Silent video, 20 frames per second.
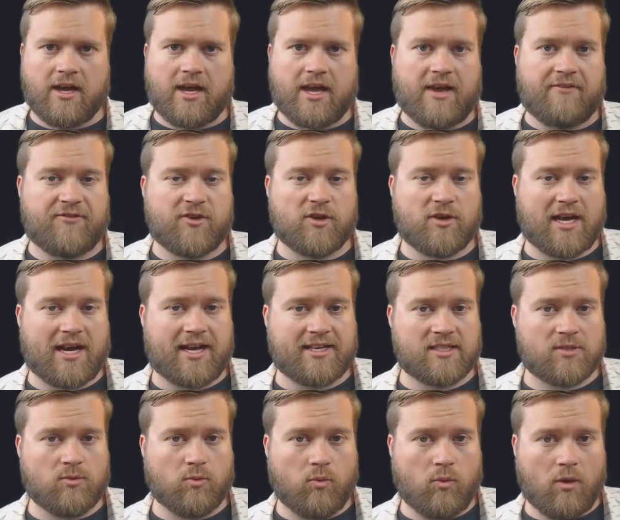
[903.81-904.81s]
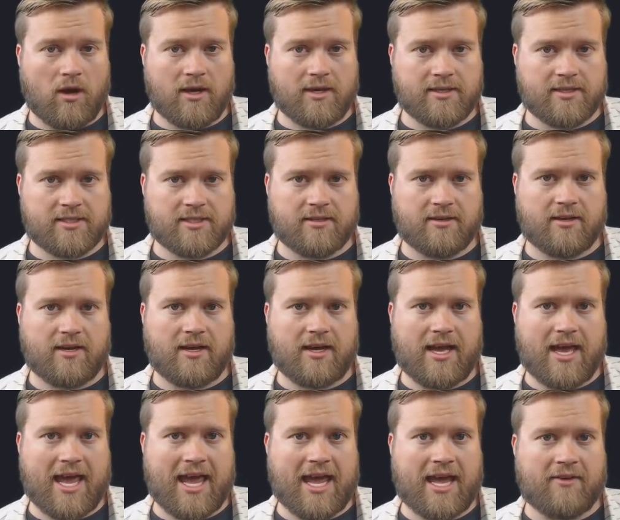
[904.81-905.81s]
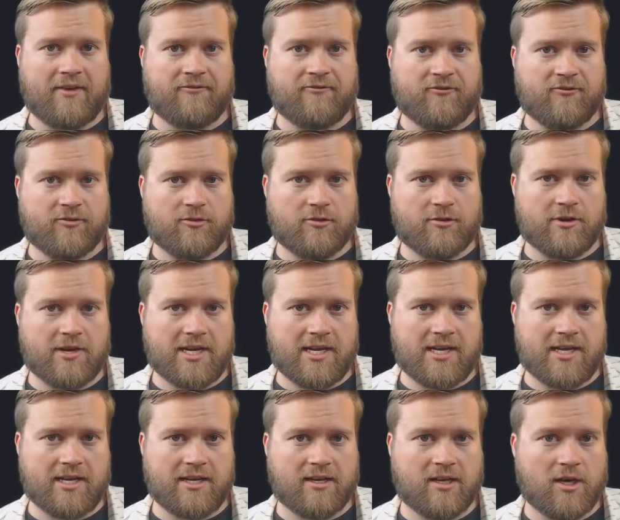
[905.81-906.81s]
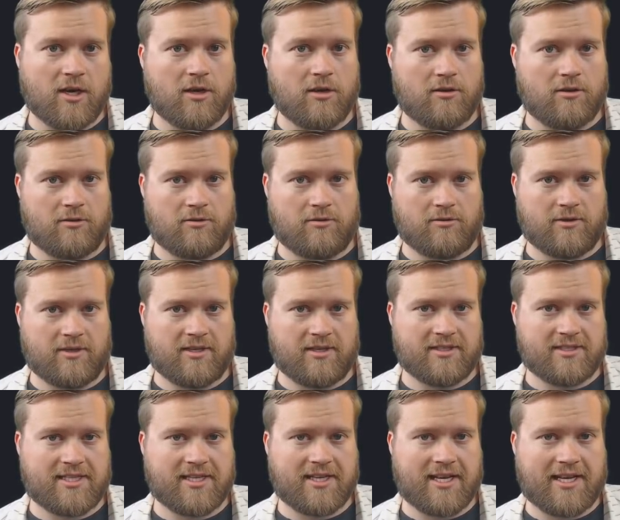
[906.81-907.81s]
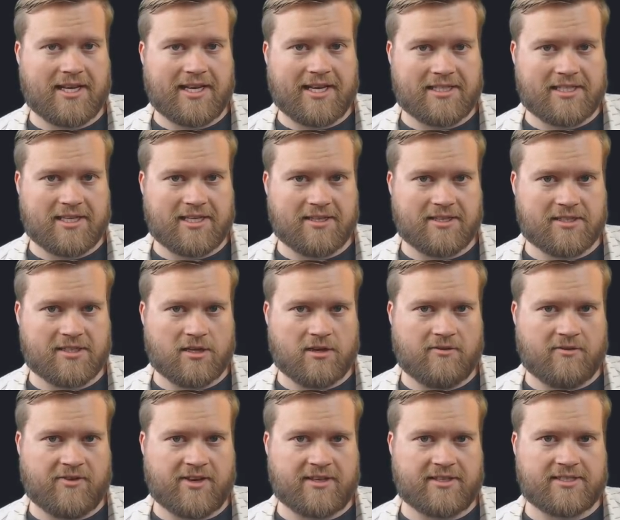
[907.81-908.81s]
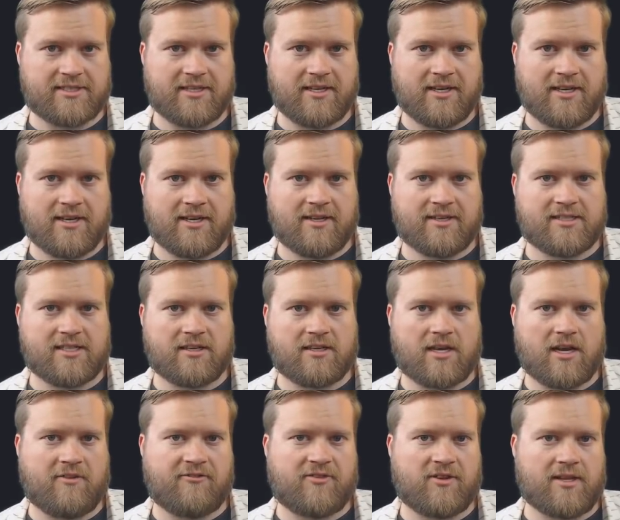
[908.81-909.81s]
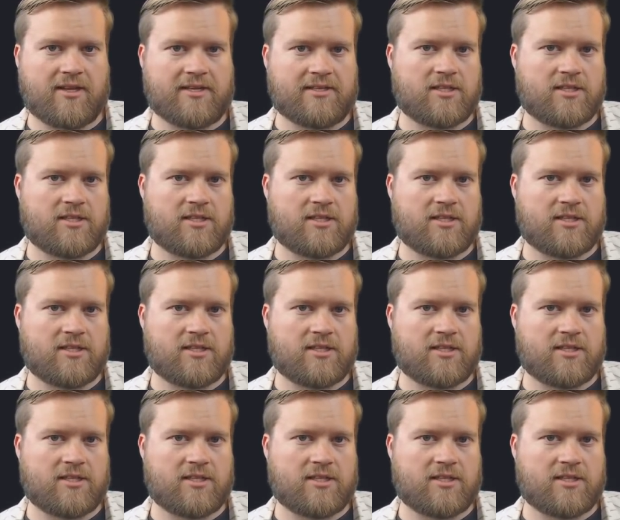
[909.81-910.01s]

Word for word: If you guys want a free code to get into the service, listen carefully.